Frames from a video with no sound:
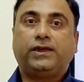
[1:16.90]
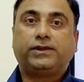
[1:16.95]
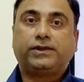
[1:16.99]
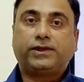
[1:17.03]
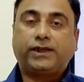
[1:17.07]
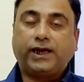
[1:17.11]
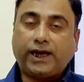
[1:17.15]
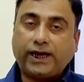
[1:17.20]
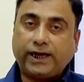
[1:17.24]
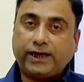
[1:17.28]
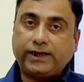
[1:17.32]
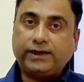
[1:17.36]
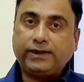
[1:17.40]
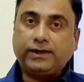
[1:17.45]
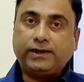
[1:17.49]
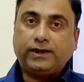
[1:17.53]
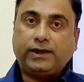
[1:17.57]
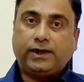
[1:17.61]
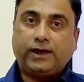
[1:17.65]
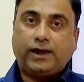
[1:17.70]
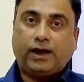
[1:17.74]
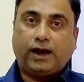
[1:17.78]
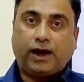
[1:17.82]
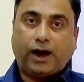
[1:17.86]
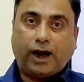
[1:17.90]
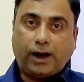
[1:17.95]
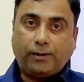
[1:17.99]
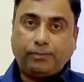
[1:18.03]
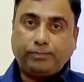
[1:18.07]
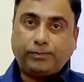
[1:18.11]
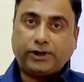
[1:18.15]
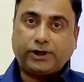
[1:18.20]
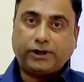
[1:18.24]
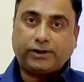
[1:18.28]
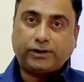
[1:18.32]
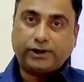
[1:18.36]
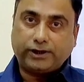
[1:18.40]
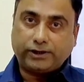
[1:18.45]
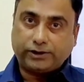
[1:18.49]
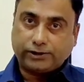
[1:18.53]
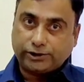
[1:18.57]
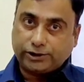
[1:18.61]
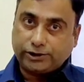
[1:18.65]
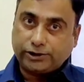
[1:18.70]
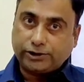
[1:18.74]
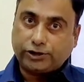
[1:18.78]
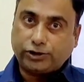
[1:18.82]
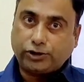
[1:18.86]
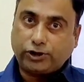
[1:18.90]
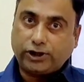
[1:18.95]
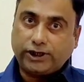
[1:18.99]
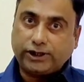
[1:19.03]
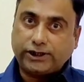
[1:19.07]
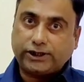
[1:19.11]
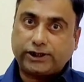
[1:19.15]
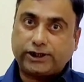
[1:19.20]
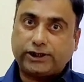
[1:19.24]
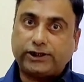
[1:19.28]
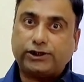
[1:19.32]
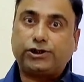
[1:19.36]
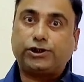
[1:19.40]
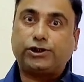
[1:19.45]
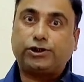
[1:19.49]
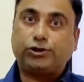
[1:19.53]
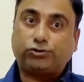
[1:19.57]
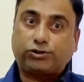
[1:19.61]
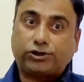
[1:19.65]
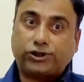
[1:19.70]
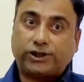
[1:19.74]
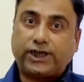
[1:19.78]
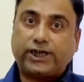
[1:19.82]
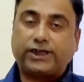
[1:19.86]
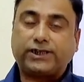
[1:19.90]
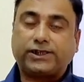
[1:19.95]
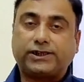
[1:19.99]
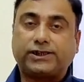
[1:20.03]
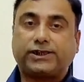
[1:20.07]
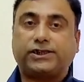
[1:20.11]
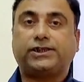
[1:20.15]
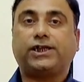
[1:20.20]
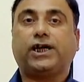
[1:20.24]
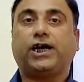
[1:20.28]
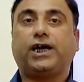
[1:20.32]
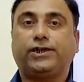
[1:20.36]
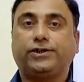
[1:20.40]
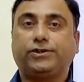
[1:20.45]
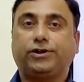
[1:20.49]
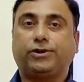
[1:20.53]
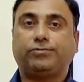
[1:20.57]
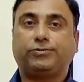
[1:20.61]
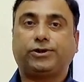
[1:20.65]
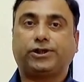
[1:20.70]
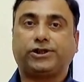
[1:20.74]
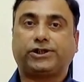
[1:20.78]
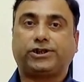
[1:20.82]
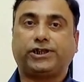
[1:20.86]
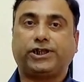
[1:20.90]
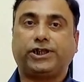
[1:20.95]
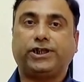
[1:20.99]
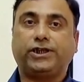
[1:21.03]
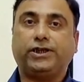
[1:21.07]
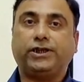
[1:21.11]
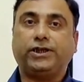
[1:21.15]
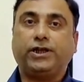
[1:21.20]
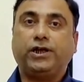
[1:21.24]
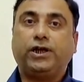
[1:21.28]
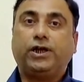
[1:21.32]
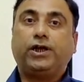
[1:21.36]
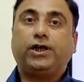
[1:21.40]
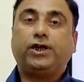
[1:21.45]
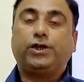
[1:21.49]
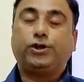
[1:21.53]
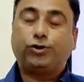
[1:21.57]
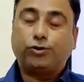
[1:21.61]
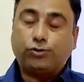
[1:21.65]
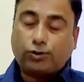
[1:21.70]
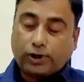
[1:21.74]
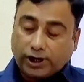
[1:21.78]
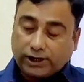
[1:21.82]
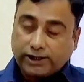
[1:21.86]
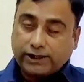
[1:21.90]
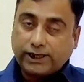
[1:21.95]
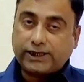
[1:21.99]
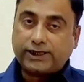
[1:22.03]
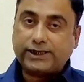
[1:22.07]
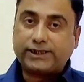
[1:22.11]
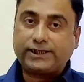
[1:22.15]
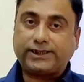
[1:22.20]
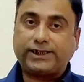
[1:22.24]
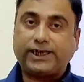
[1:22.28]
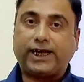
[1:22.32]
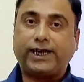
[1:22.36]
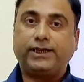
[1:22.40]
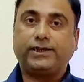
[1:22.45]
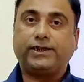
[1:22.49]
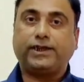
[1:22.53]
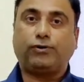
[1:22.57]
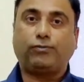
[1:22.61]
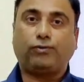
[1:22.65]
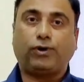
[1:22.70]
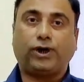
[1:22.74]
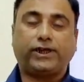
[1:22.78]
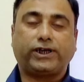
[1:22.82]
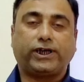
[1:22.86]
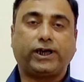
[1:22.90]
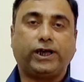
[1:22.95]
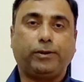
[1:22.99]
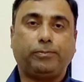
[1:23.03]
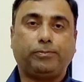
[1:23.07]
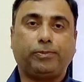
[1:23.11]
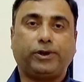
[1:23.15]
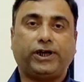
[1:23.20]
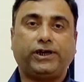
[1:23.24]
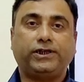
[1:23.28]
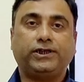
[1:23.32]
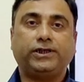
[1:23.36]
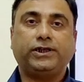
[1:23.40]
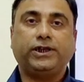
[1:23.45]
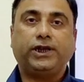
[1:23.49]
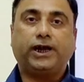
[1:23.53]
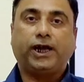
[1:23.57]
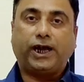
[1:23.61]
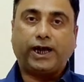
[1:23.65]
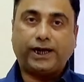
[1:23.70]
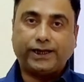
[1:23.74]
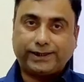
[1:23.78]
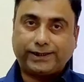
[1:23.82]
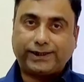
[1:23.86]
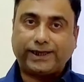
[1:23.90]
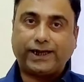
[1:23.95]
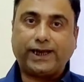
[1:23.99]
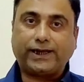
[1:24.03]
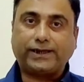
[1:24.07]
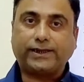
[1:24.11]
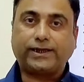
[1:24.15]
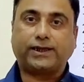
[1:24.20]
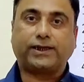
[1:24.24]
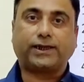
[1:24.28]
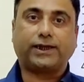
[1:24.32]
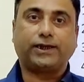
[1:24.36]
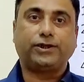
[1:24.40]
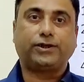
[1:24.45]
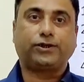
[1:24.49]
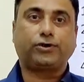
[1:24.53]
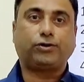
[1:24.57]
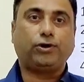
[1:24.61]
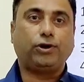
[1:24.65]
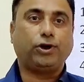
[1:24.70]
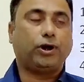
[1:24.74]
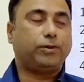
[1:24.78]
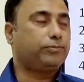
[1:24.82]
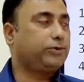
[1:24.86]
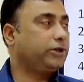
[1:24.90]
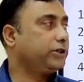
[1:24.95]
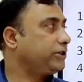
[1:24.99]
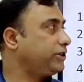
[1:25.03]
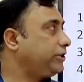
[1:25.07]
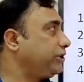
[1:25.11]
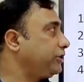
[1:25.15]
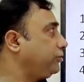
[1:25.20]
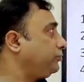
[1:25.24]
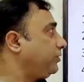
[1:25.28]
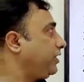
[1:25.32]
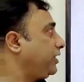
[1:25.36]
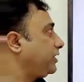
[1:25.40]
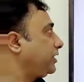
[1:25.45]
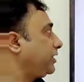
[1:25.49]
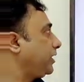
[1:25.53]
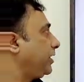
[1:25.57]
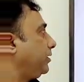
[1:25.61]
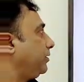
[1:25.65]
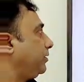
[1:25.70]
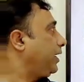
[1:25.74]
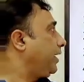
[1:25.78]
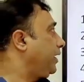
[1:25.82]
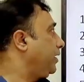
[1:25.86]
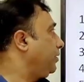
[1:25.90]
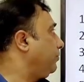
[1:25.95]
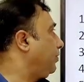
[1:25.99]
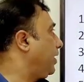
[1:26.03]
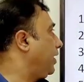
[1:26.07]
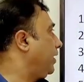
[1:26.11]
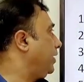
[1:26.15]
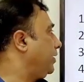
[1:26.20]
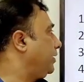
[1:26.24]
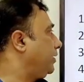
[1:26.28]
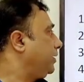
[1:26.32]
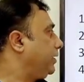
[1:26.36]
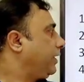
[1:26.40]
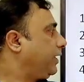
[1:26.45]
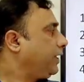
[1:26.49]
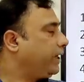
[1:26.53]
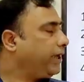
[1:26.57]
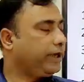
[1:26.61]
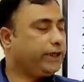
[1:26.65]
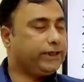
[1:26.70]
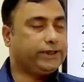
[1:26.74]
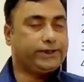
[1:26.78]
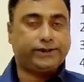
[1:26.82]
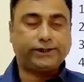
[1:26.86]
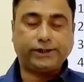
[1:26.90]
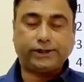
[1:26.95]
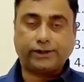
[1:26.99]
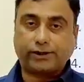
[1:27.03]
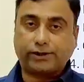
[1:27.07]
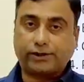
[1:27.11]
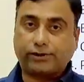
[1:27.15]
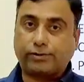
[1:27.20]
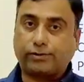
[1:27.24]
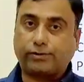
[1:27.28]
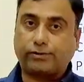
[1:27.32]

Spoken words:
Then after ensuring this, you take the charge of the scene, you understand the what happened and take the control of the situation. Third one is